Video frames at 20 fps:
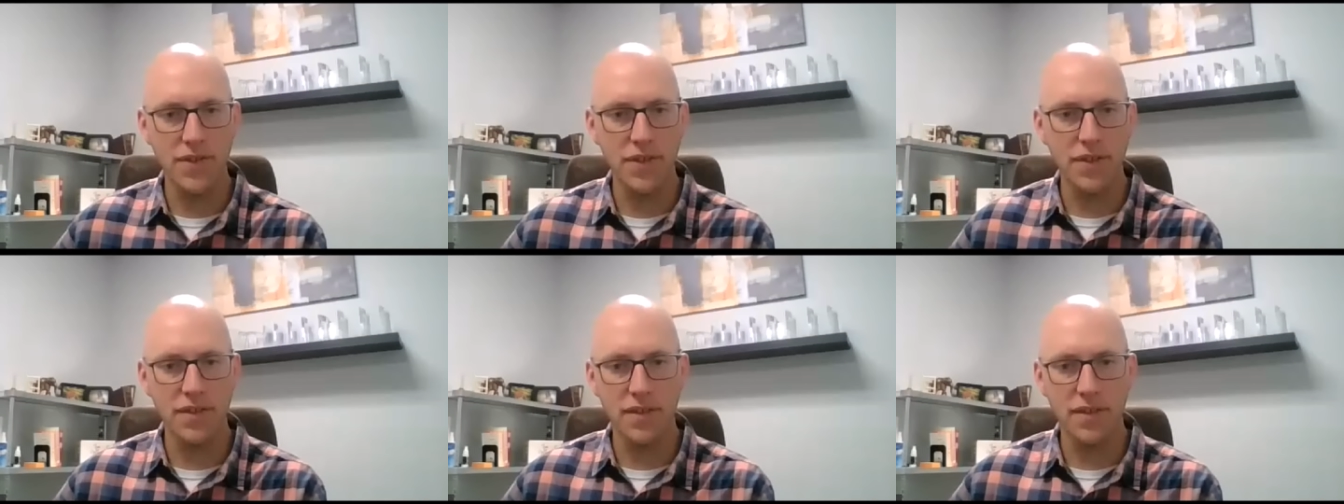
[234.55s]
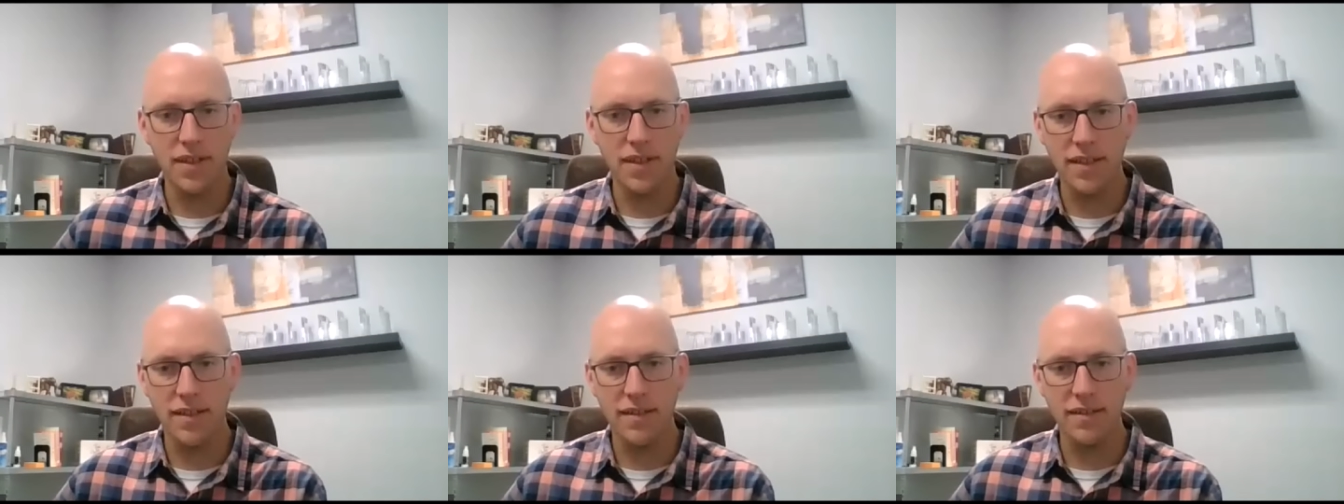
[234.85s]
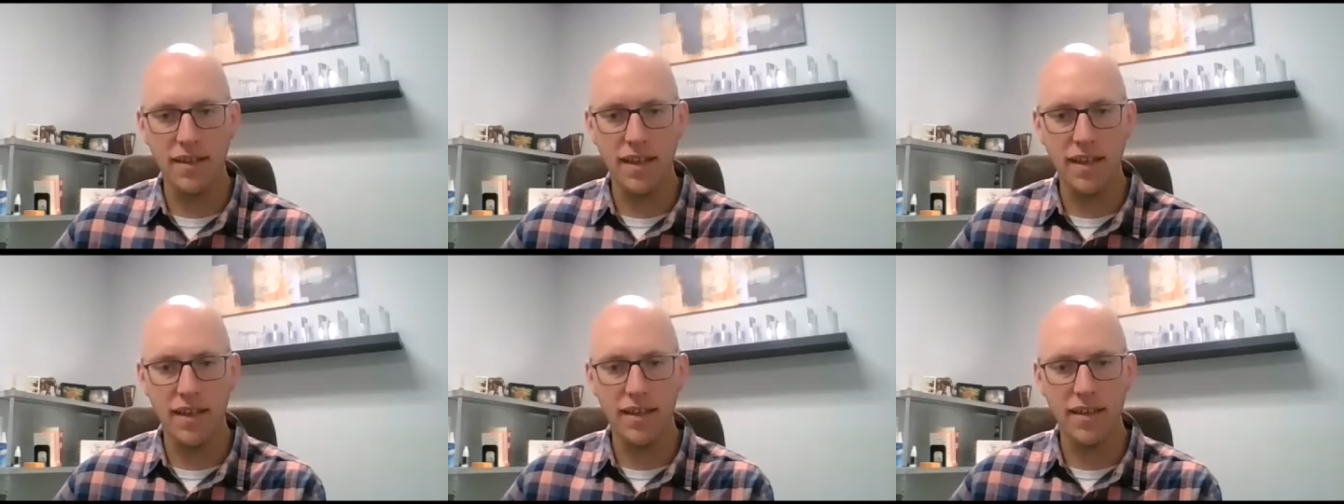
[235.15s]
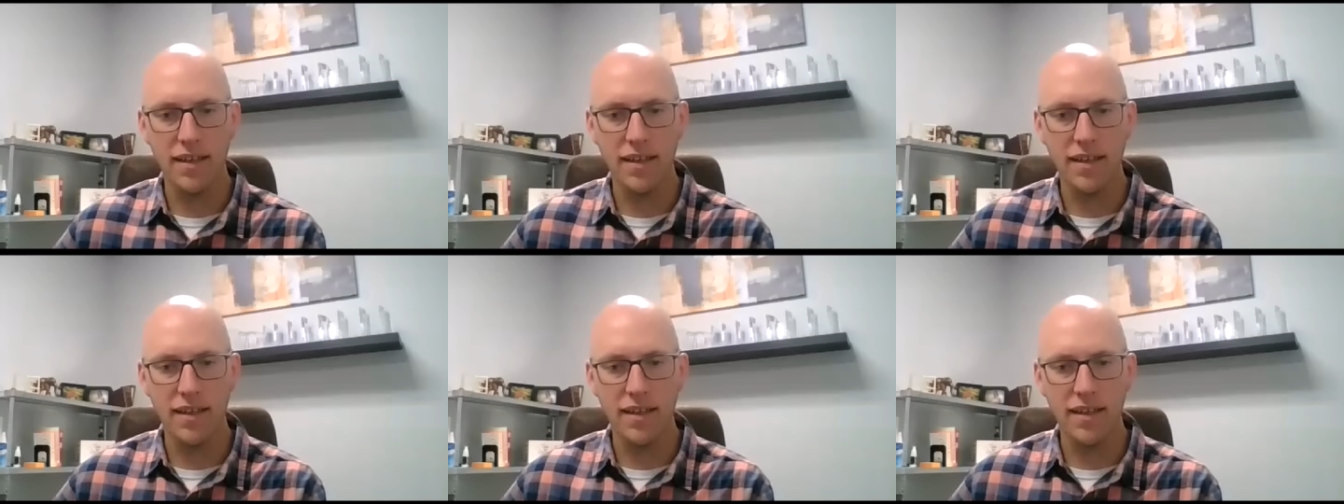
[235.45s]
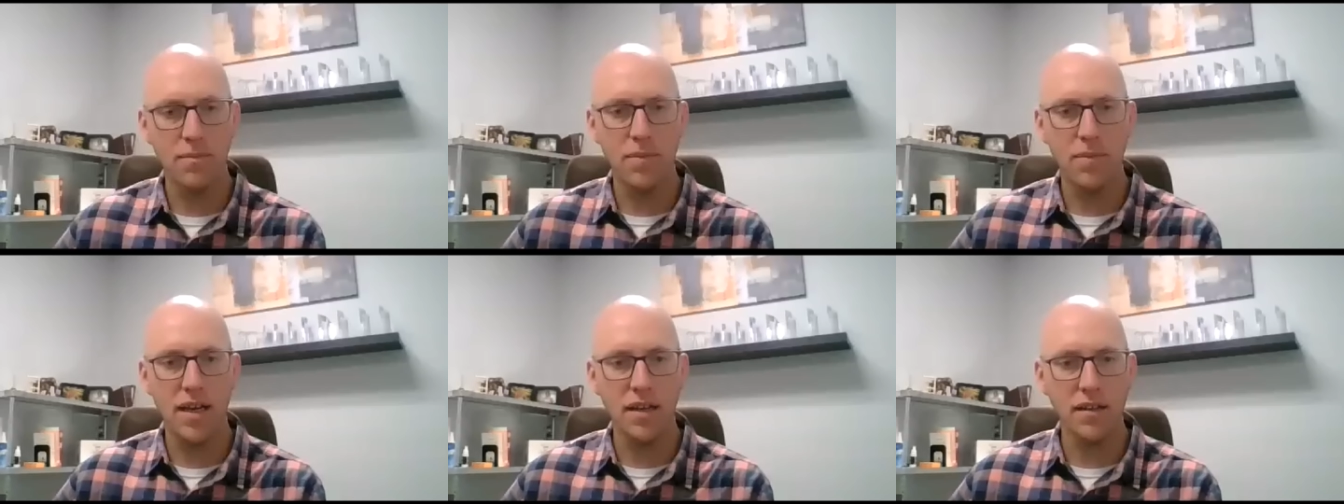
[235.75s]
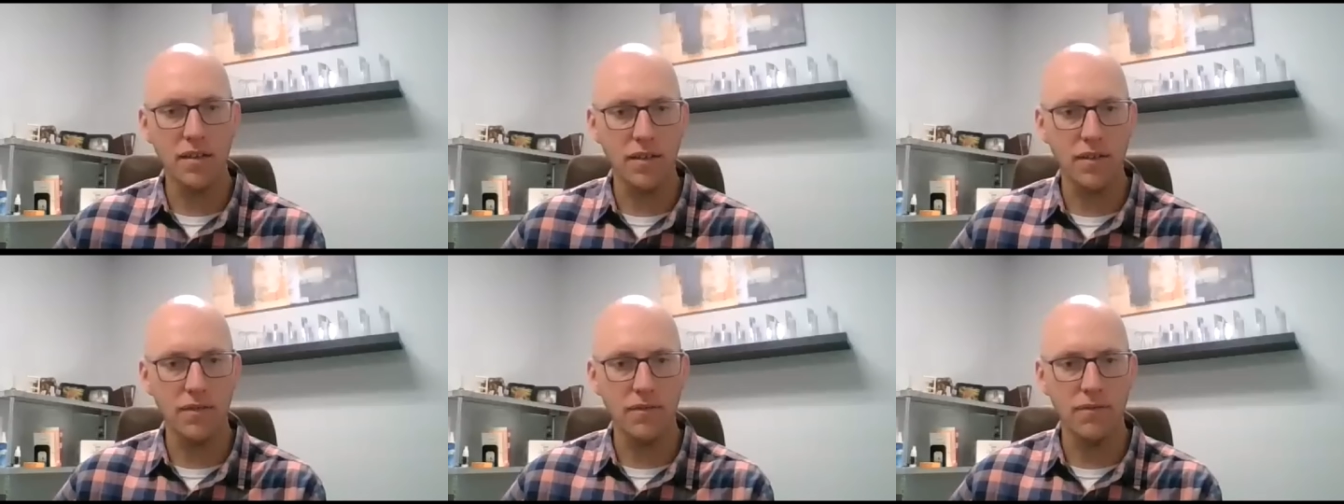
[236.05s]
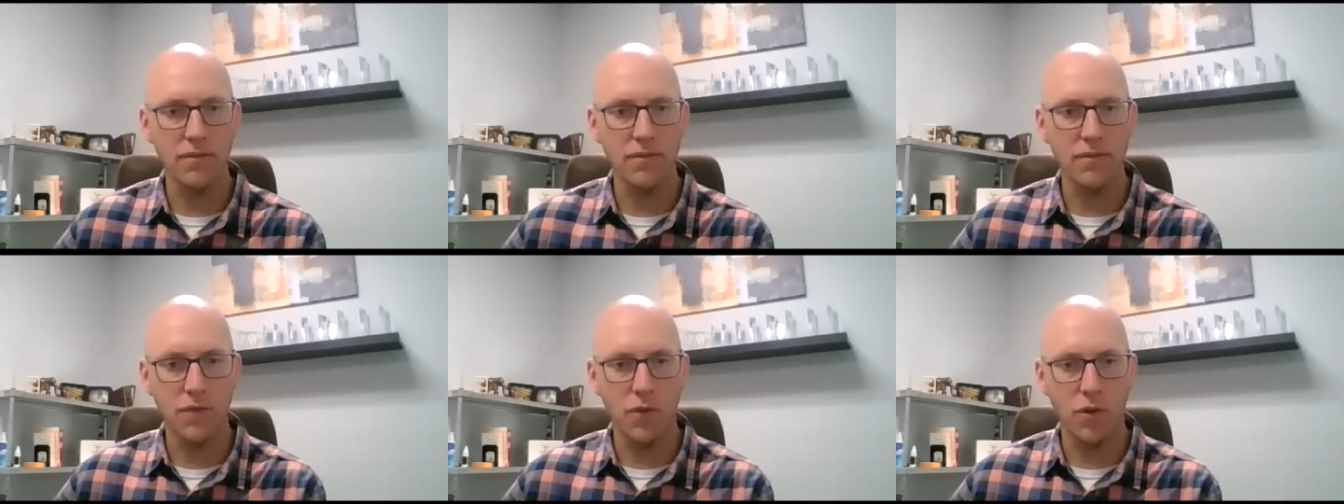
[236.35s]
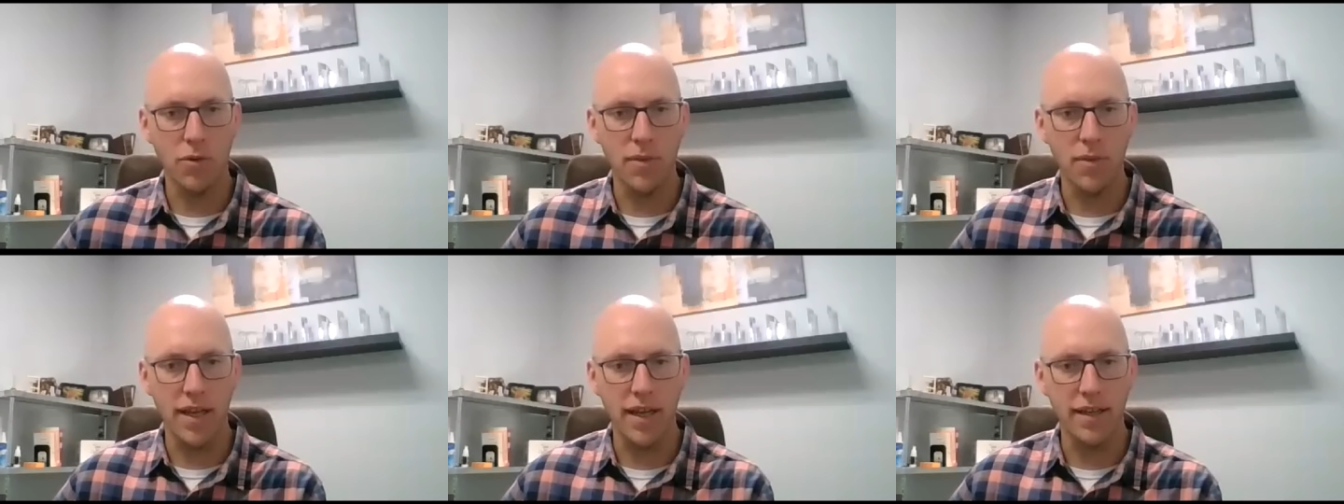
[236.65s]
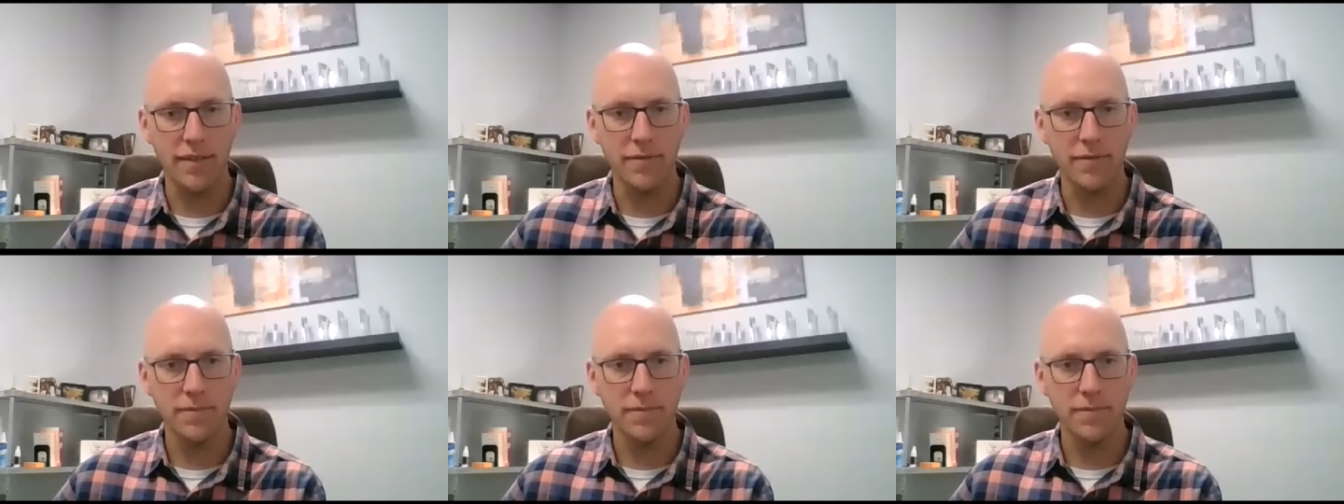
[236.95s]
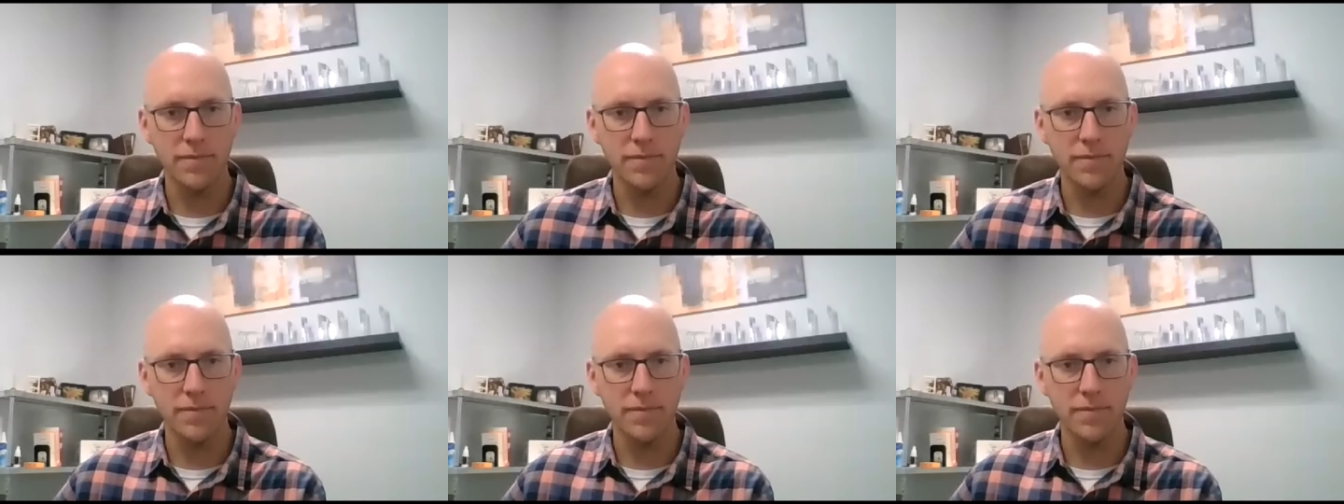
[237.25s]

certain things like the bottle format.